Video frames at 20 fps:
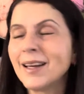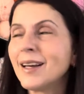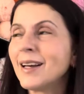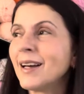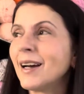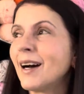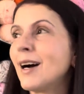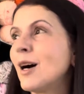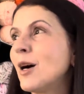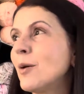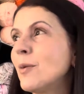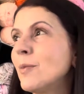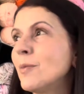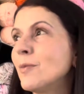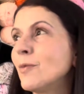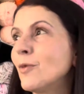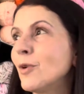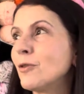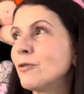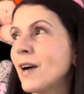
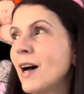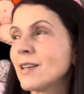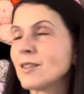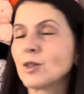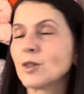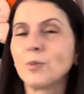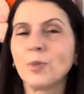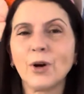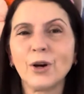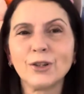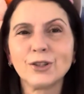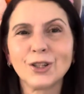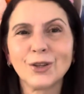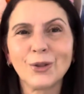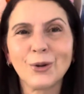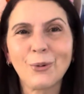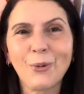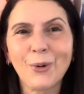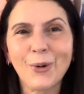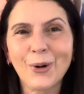and we're fast approaching
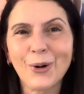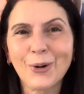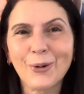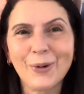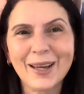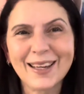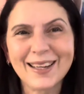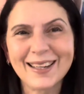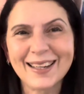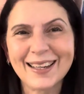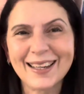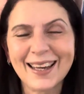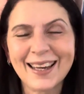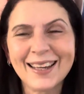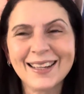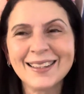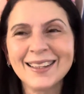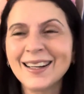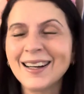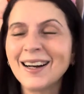the work week
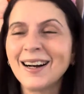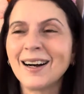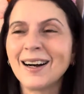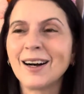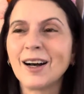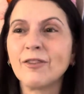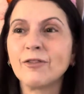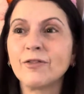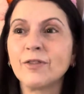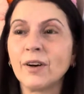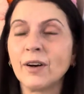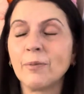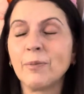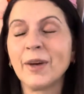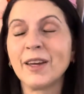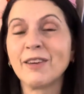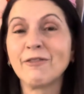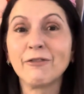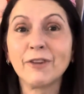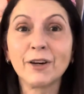again. I've
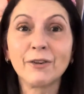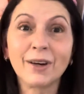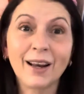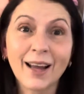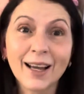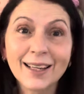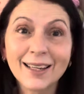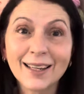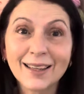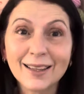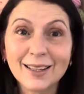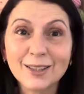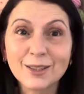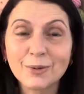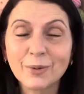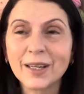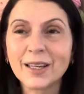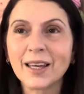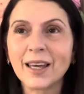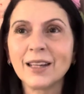been very lucky this
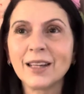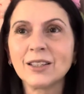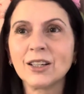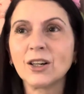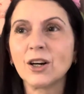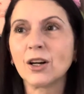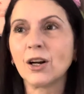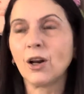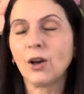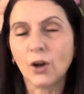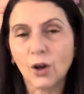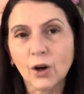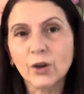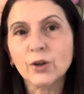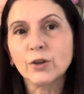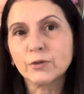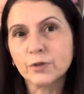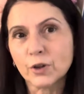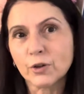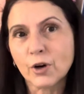weekend. I got a lot
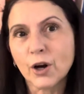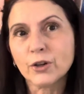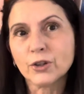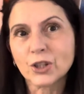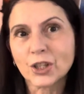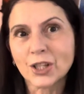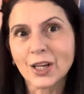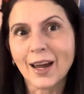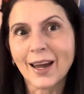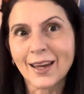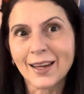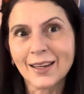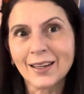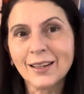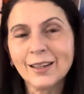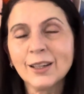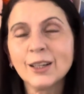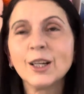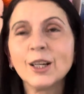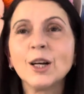of
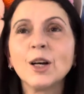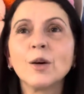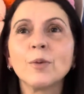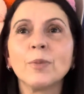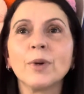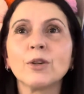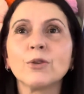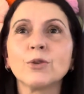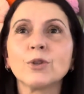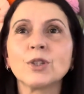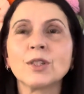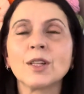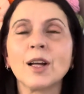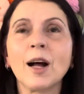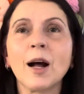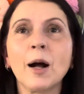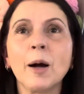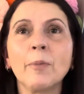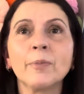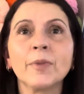crocheting because
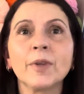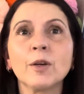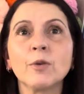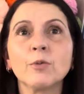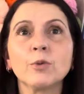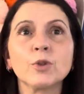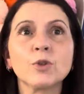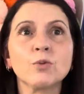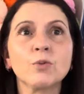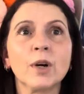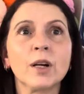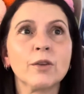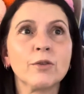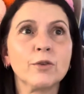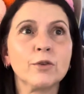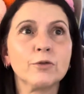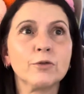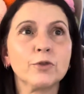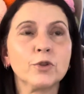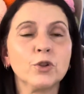it was one of
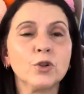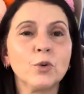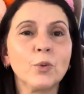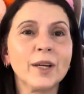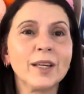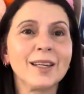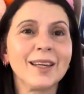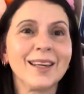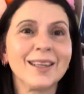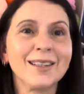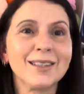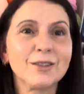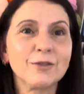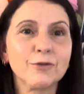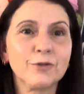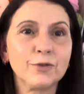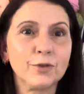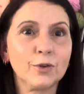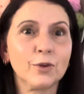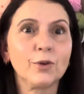the few weekends
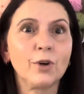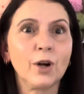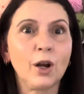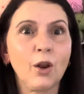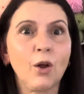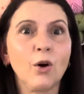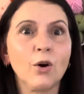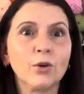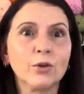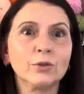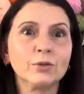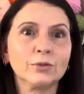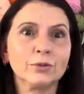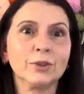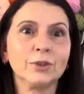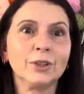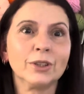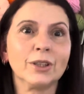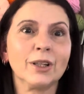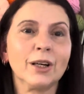for a long,
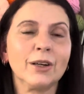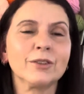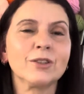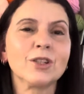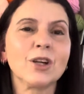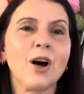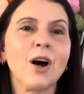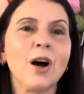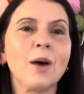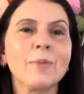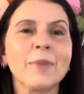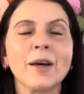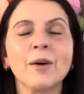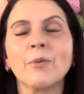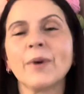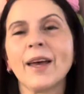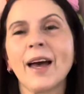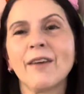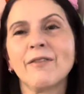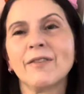you know, time that
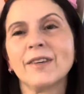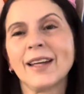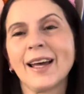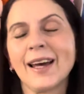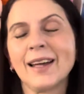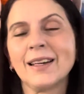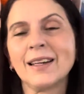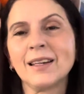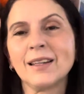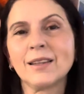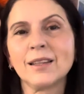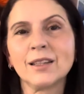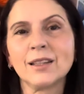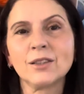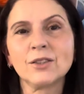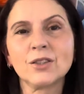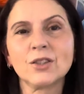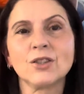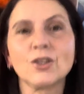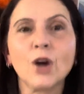we haven't had anything
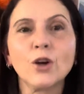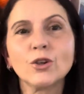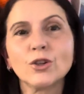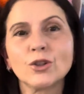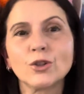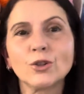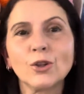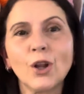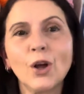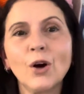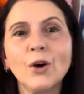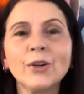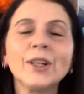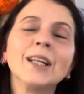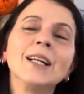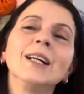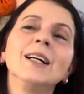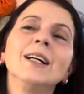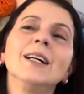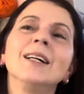social on.
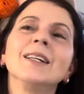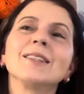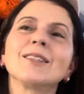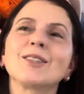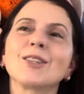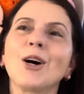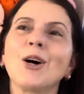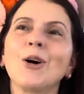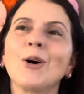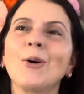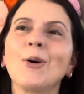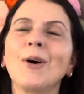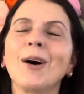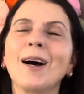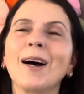So